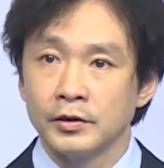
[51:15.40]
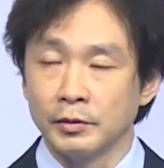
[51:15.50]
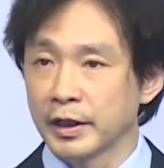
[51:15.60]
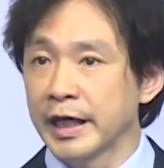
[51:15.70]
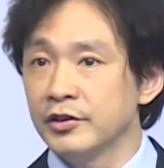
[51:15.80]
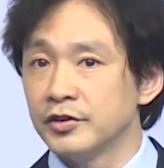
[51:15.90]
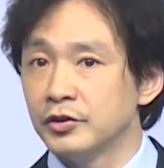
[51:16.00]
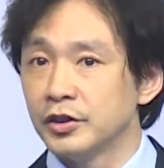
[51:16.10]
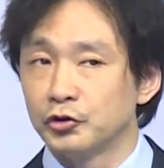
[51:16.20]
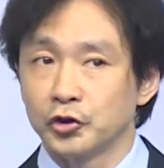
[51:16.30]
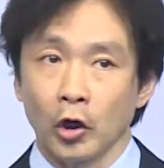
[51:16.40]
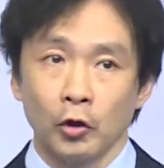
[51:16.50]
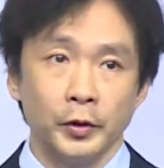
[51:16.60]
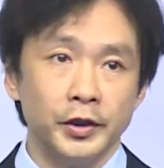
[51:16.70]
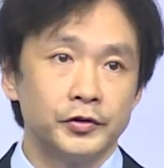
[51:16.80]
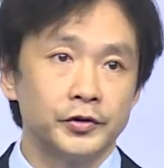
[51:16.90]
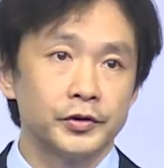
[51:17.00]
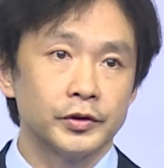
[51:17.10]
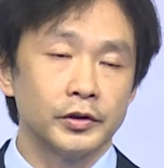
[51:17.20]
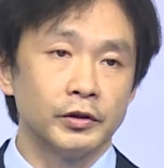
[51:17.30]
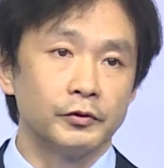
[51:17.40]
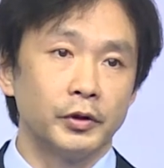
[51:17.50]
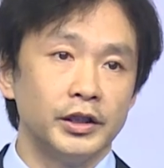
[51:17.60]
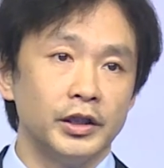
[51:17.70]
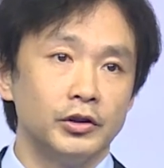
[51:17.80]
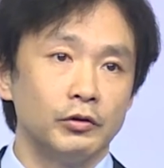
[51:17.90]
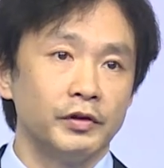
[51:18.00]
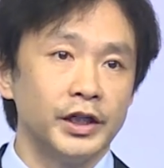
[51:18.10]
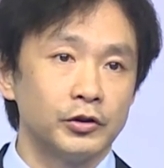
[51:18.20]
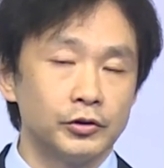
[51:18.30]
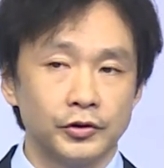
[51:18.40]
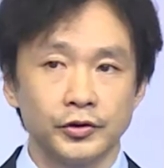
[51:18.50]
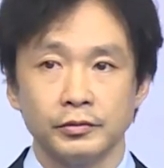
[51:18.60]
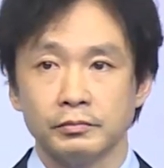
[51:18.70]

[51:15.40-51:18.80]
cases and stories of great innovators,